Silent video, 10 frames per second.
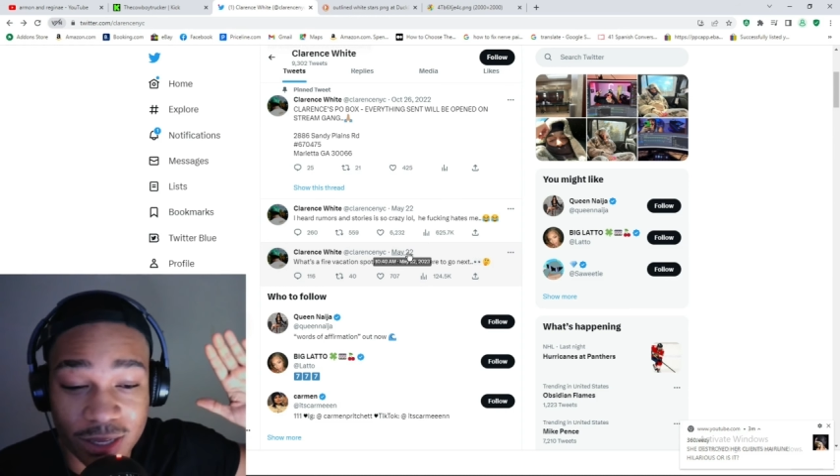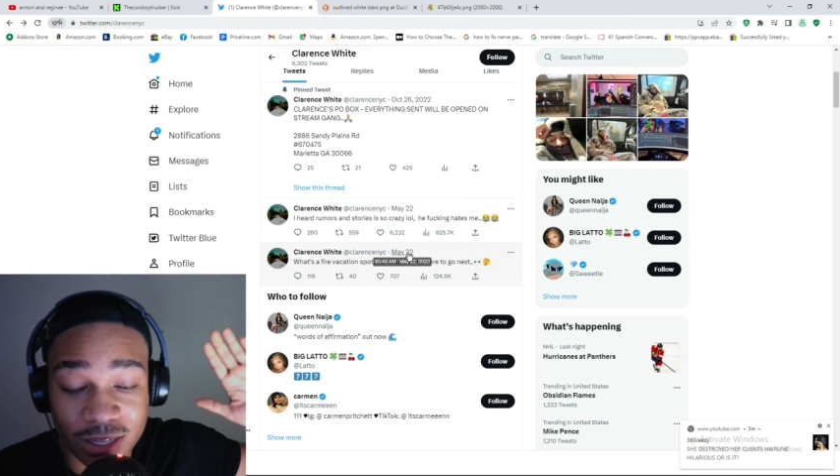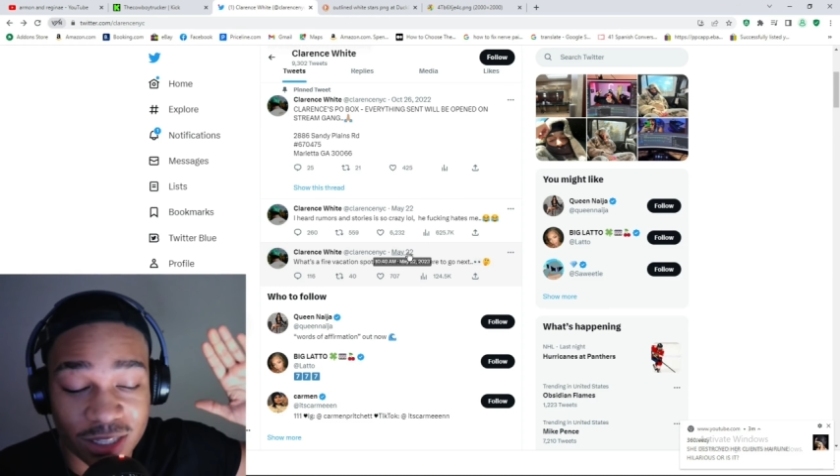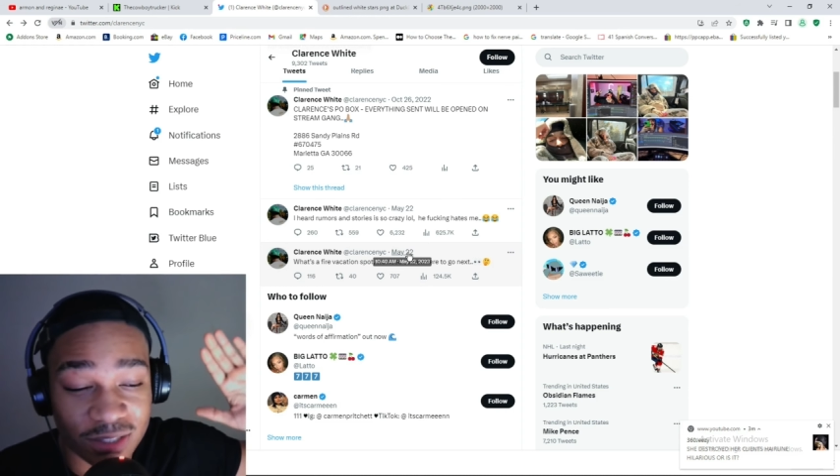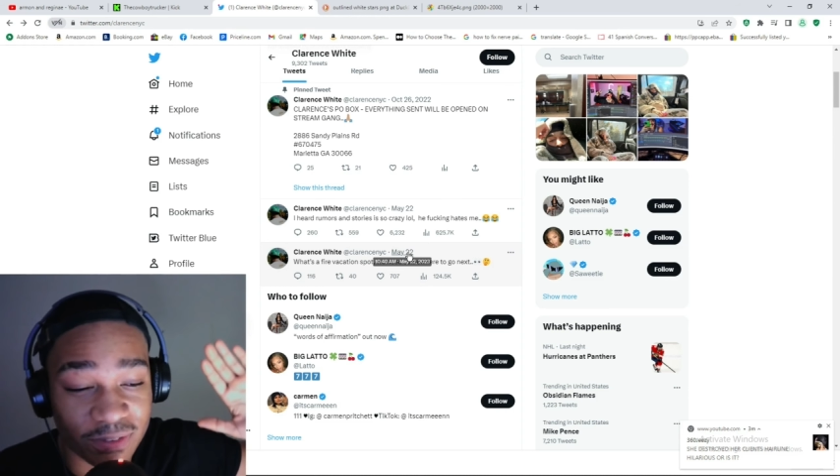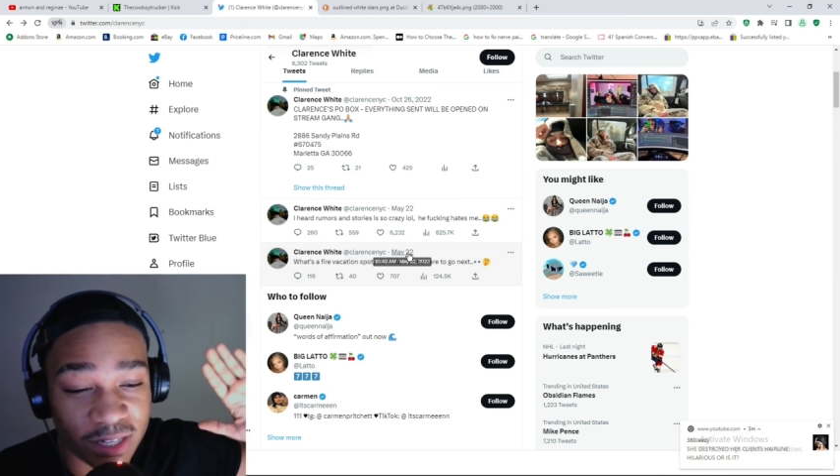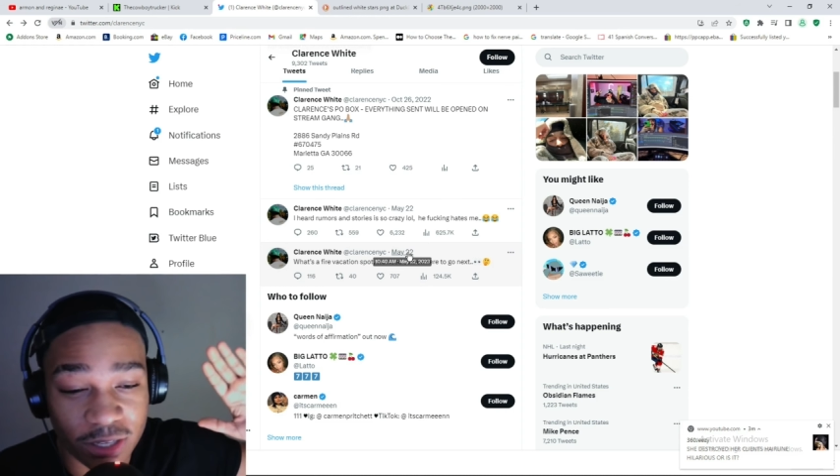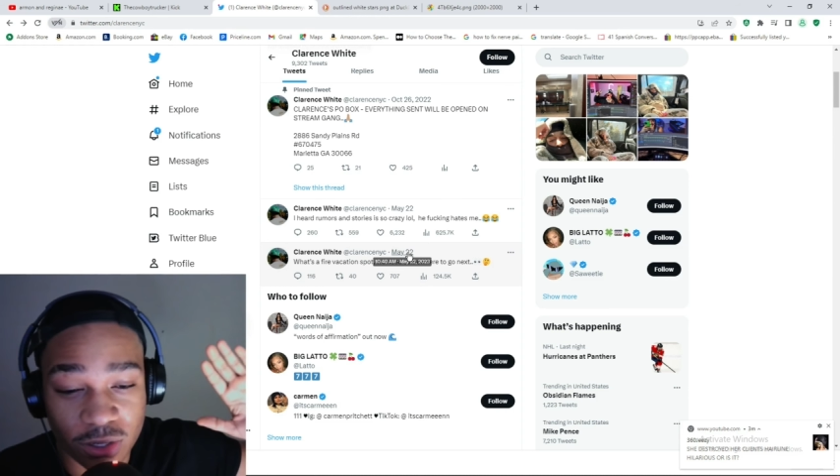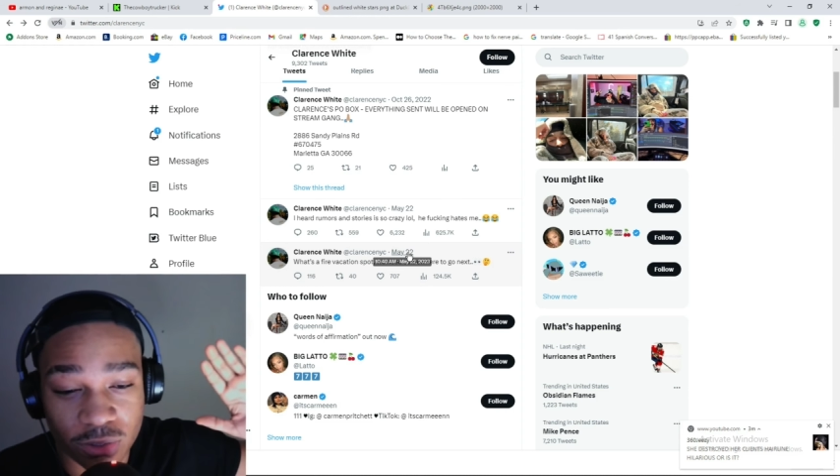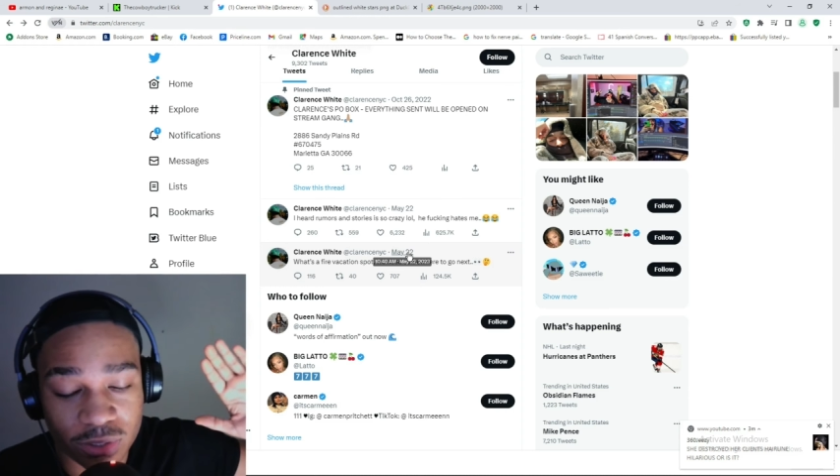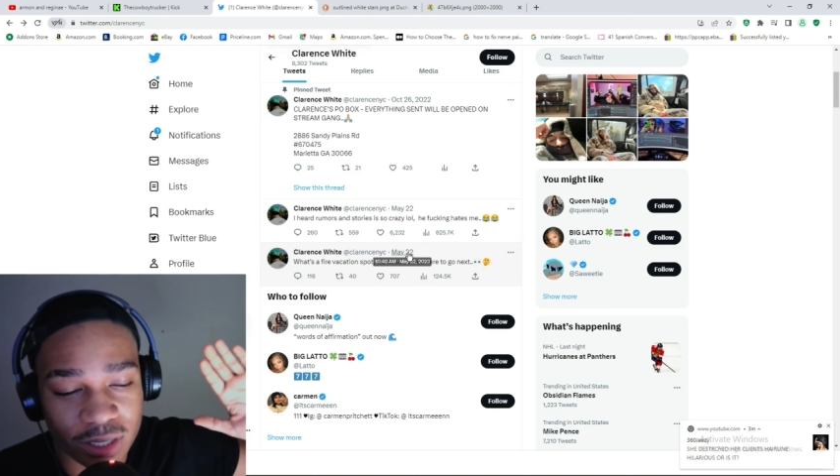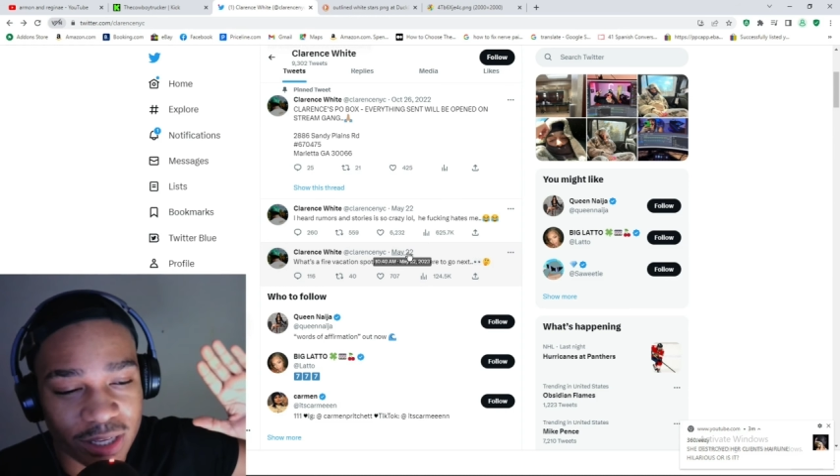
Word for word: his videos.